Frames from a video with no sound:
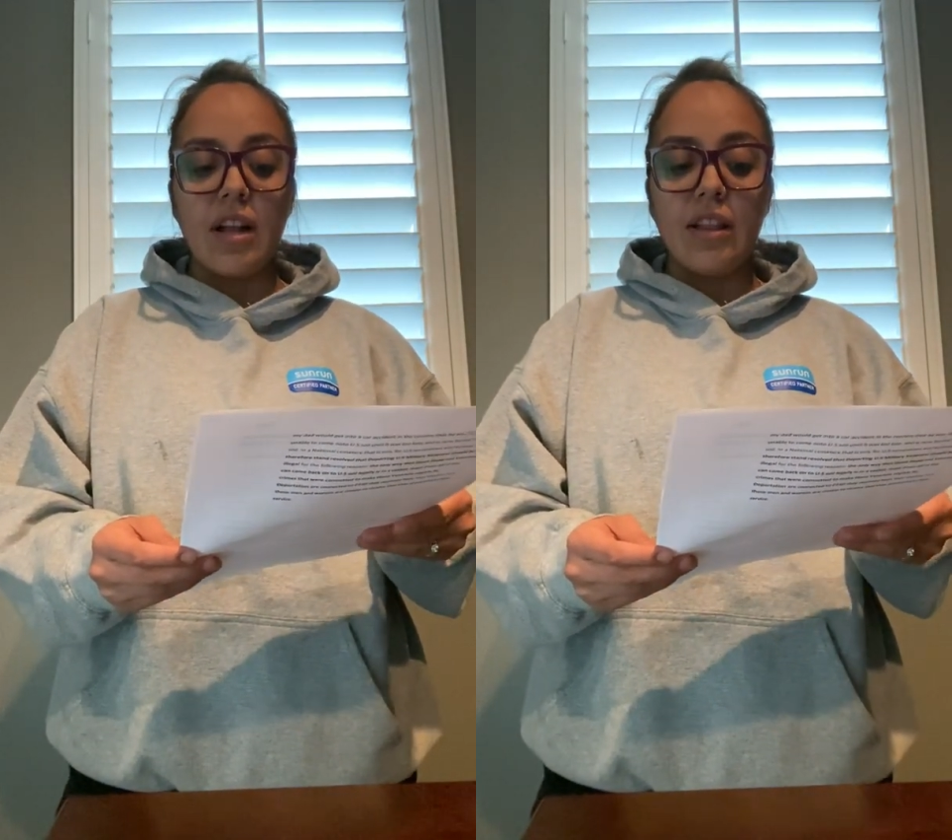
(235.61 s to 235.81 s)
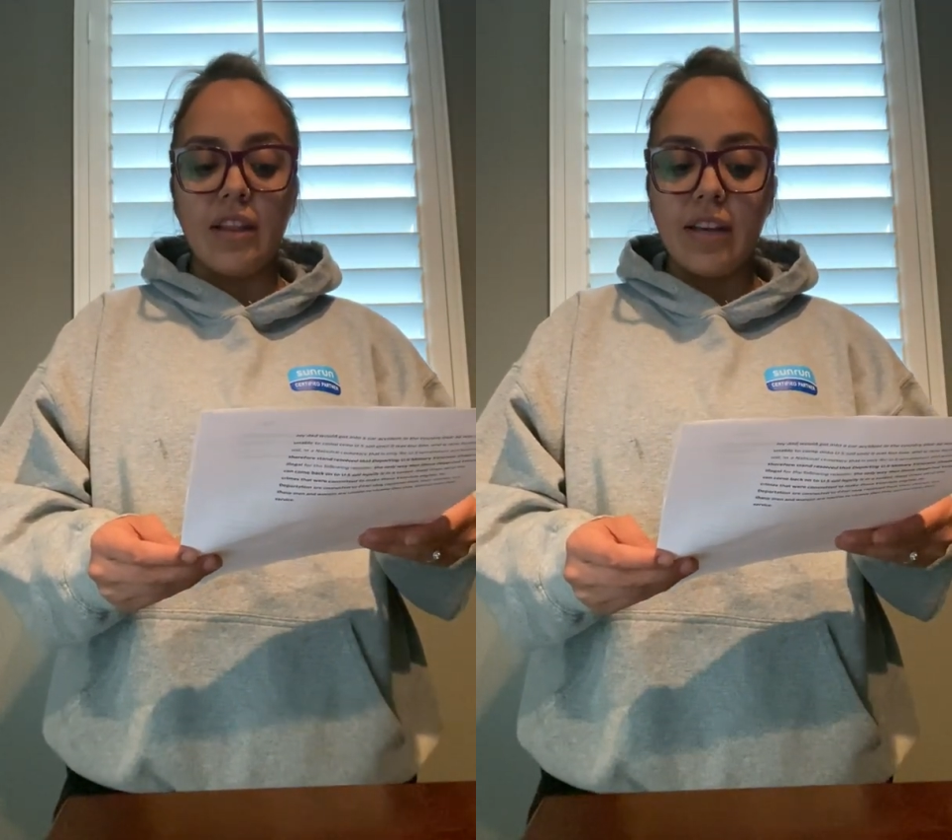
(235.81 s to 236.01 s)

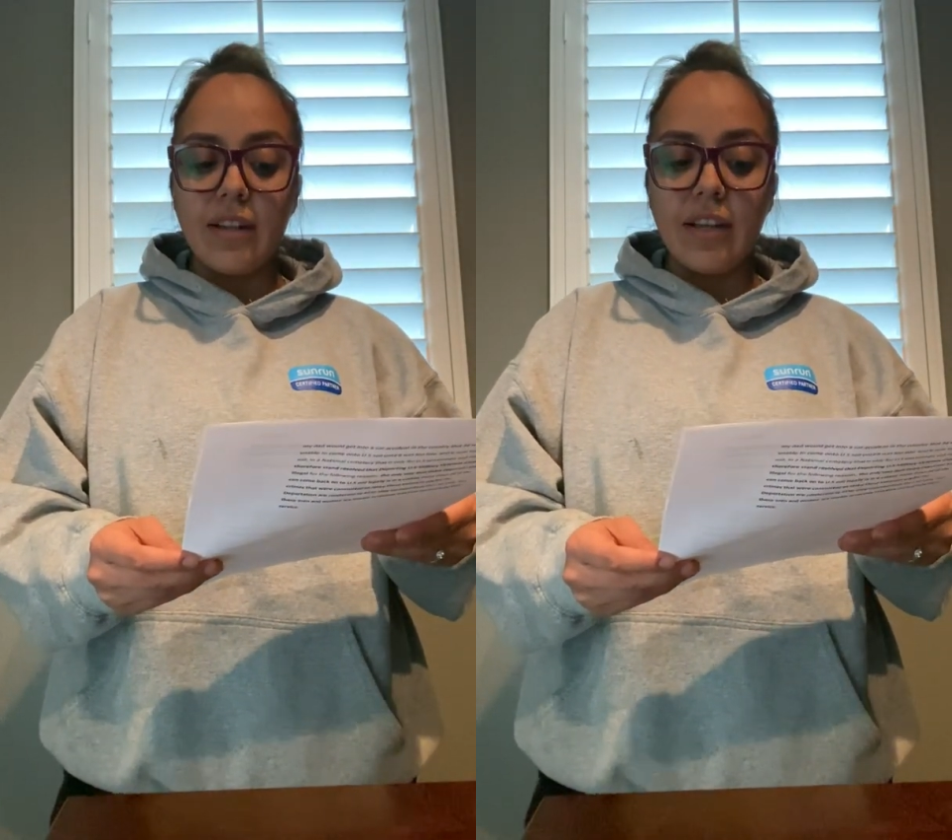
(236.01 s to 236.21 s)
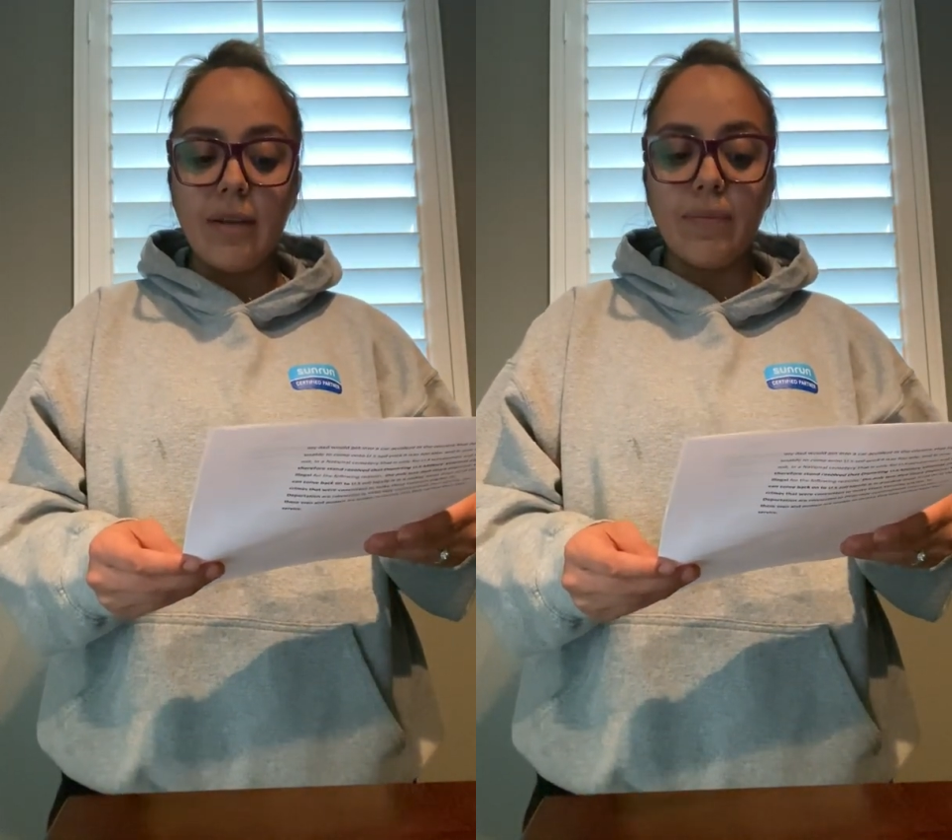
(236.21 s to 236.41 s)

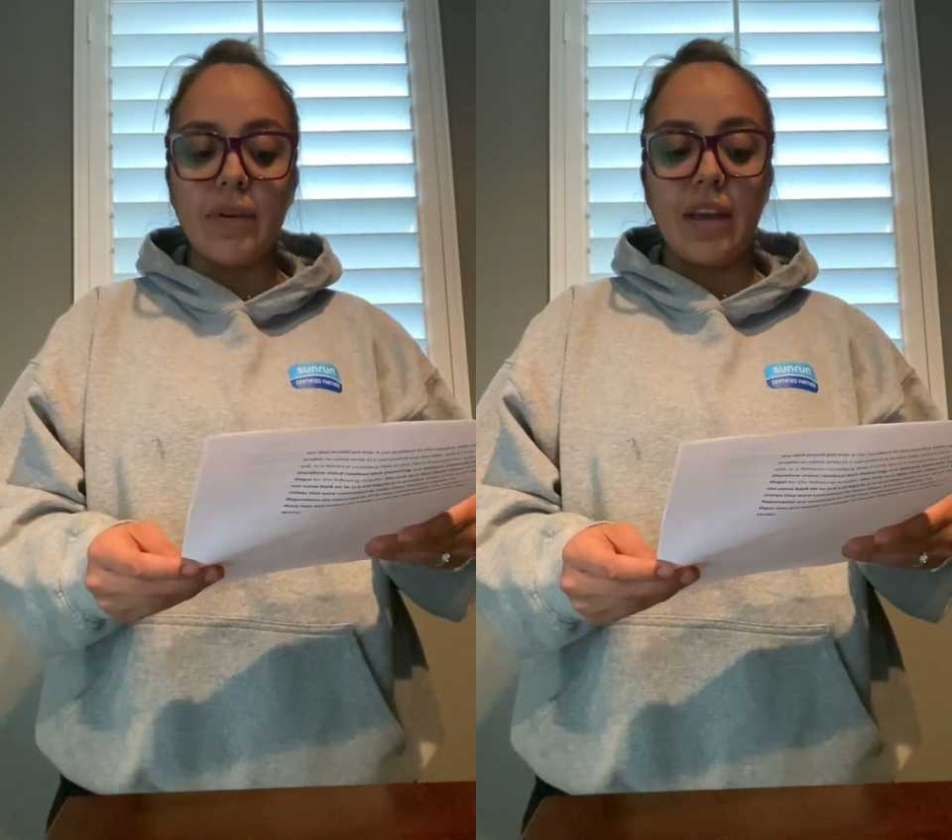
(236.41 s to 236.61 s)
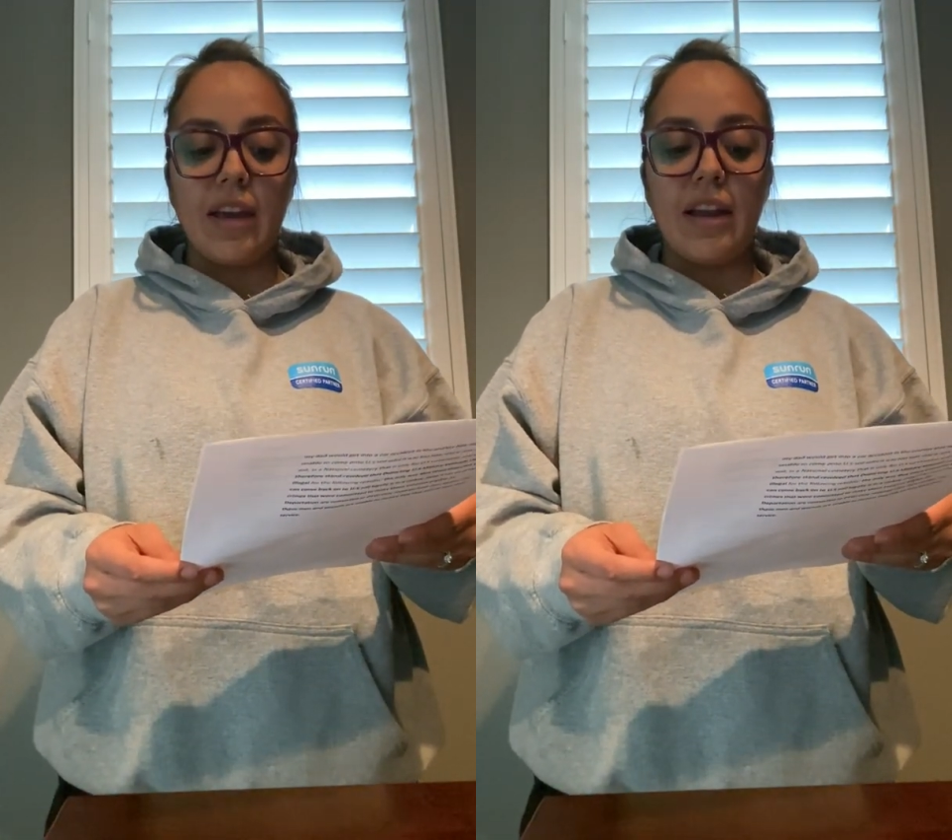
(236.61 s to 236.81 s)
legally,
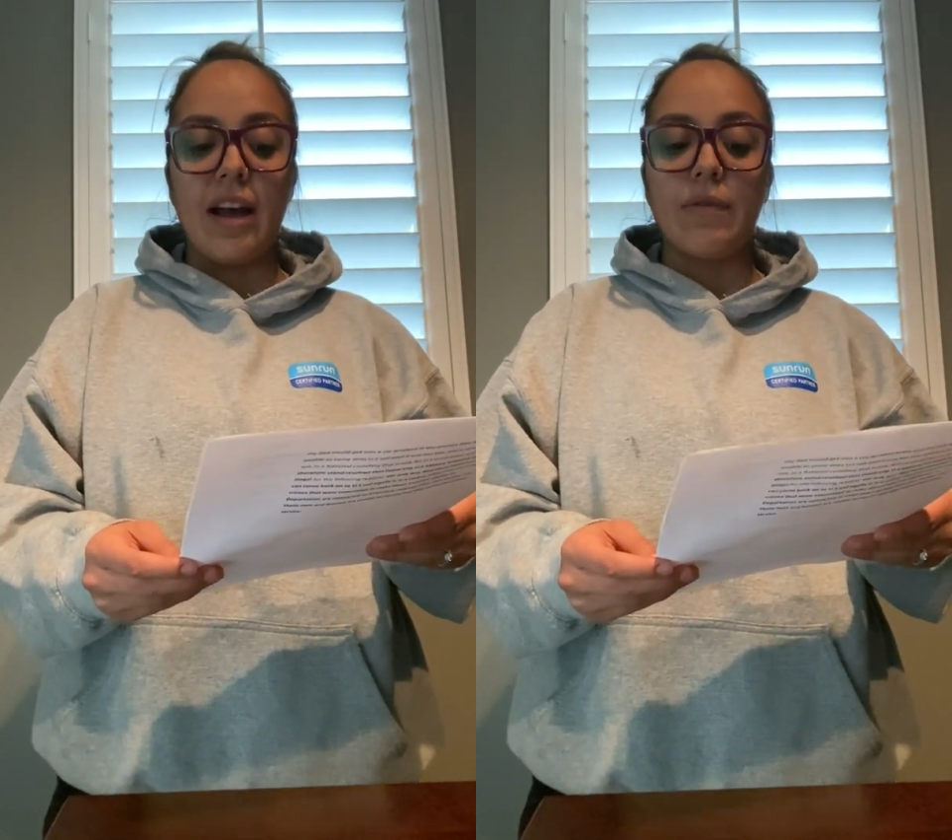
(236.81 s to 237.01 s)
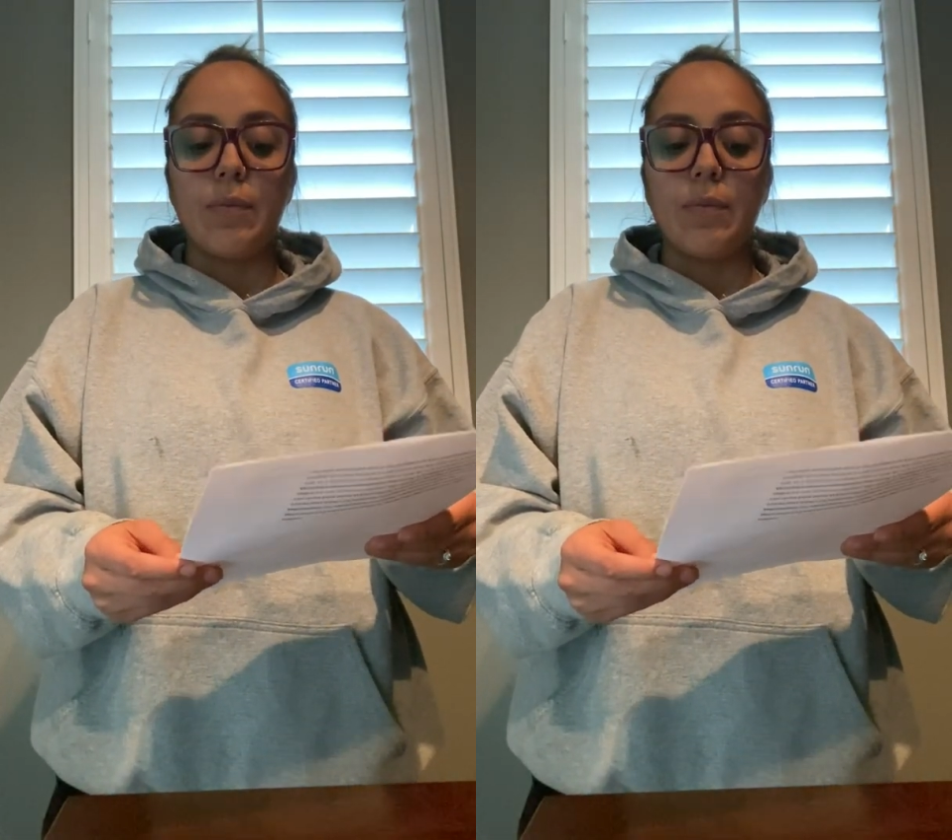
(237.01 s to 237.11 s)
but can have a